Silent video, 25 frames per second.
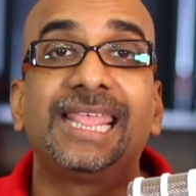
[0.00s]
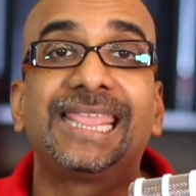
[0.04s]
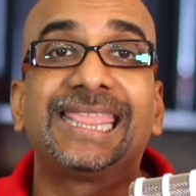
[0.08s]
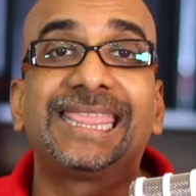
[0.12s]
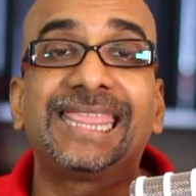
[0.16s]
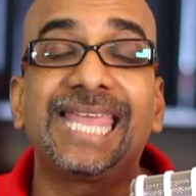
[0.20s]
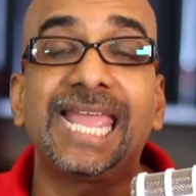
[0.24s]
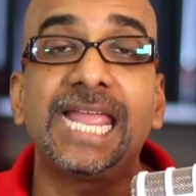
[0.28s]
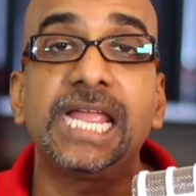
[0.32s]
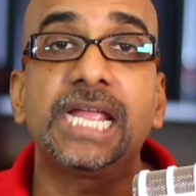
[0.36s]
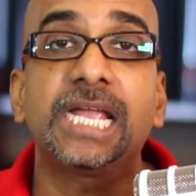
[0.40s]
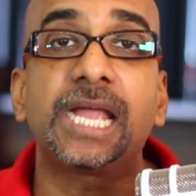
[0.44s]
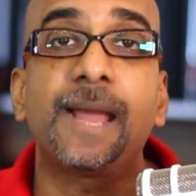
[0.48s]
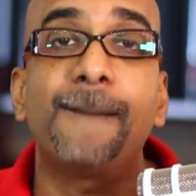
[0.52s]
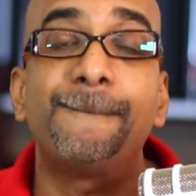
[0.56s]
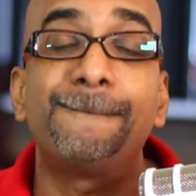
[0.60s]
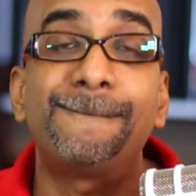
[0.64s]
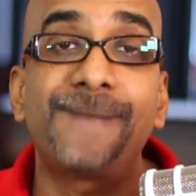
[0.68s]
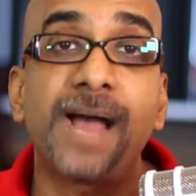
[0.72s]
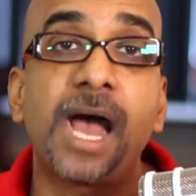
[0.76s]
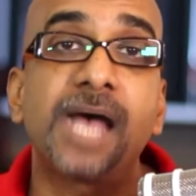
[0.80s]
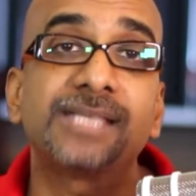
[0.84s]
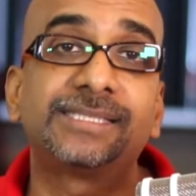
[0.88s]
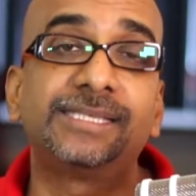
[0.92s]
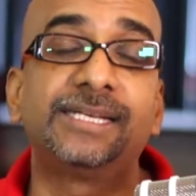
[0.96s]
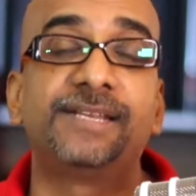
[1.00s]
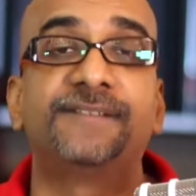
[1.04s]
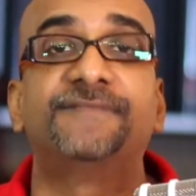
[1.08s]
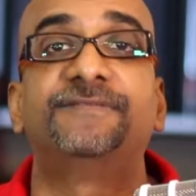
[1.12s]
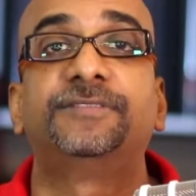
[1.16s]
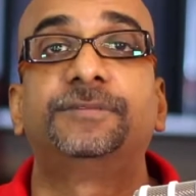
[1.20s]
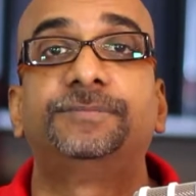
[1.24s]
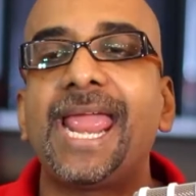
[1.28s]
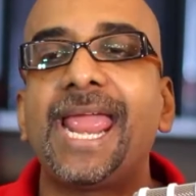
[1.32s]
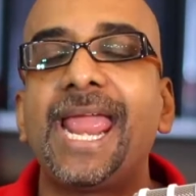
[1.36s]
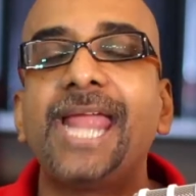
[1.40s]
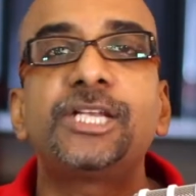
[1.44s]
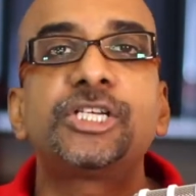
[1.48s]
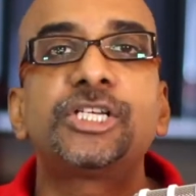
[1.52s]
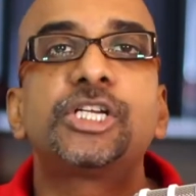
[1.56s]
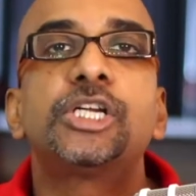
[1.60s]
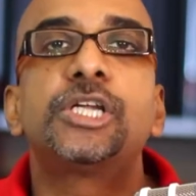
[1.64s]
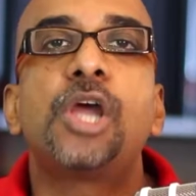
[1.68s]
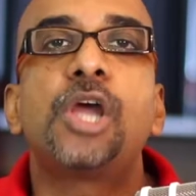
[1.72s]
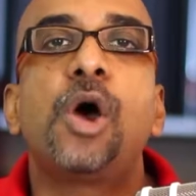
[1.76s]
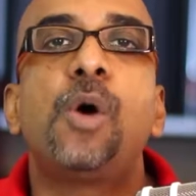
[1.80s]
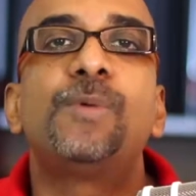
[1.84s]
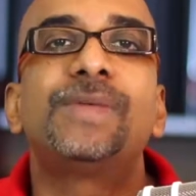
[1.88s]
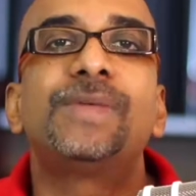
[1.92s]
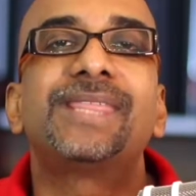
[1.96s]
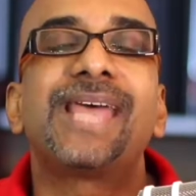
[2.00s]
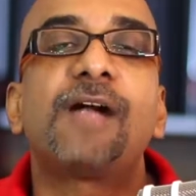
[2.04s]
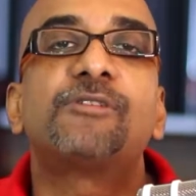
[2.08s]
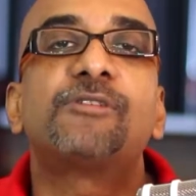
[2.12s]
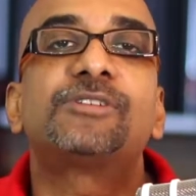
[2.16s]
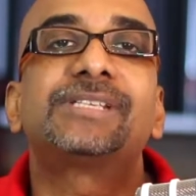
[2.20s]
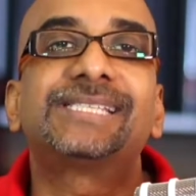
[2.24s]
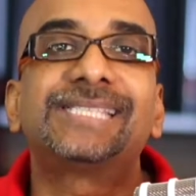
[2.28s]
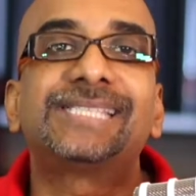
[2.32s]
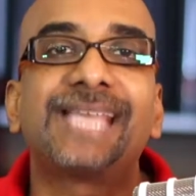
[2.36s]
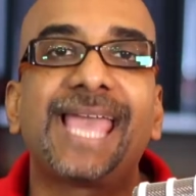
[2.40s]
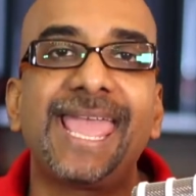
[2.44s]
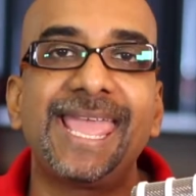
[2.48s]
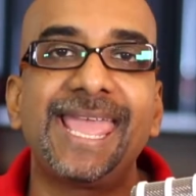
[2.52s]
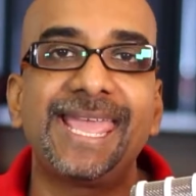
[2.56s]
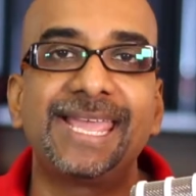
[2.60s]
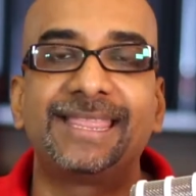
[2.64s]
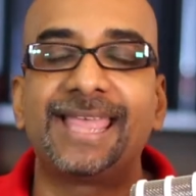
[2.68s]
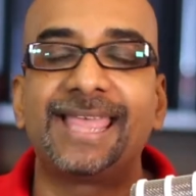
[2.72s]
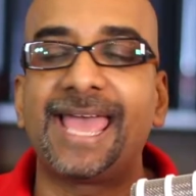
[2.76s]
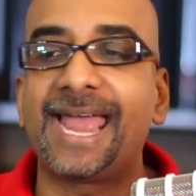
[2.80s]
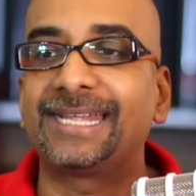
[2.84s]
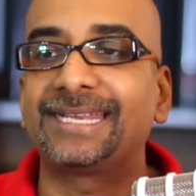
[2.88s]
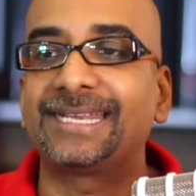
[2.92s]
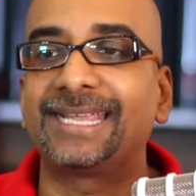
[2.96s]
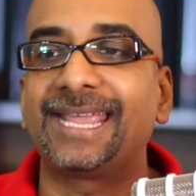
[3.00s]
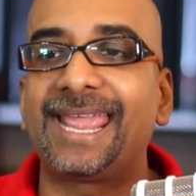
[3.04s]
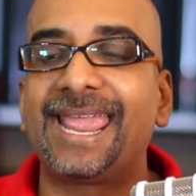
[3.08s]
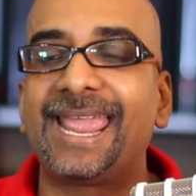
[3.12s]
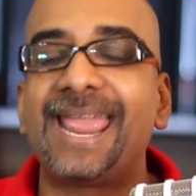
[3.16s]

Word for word: Think positive. It should go without saying that